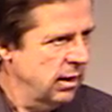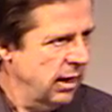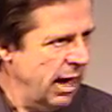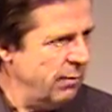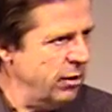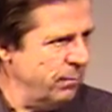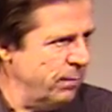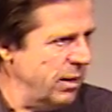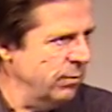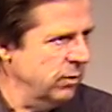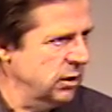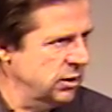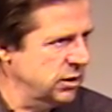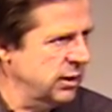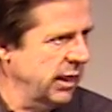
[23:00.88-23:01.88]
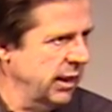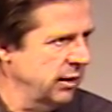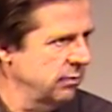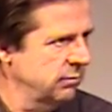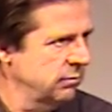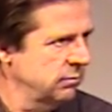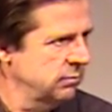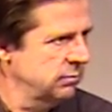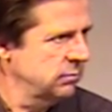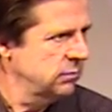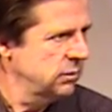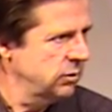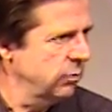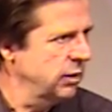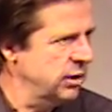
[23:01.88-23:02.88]
How many people does it take
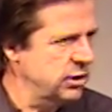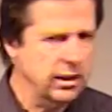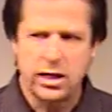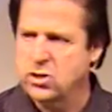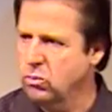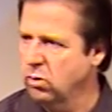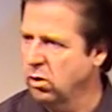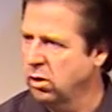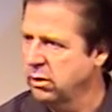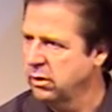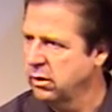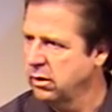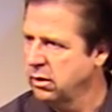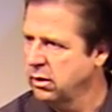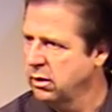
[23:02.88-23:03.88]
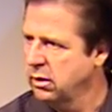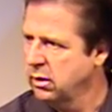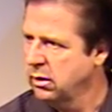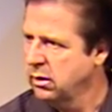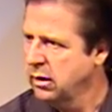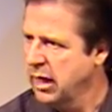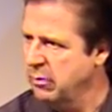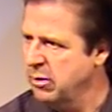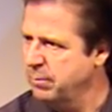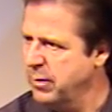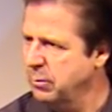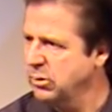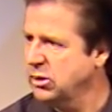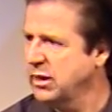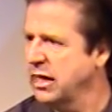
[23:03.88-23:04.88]
to really change a world? How many
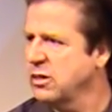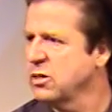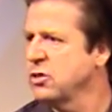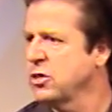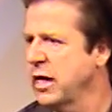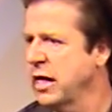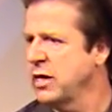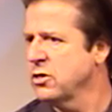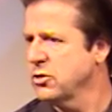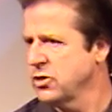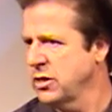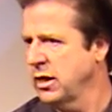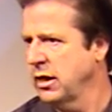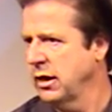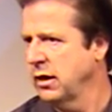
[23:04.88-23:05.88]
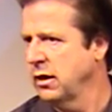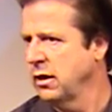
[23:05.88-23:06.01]
people does it take to change a city?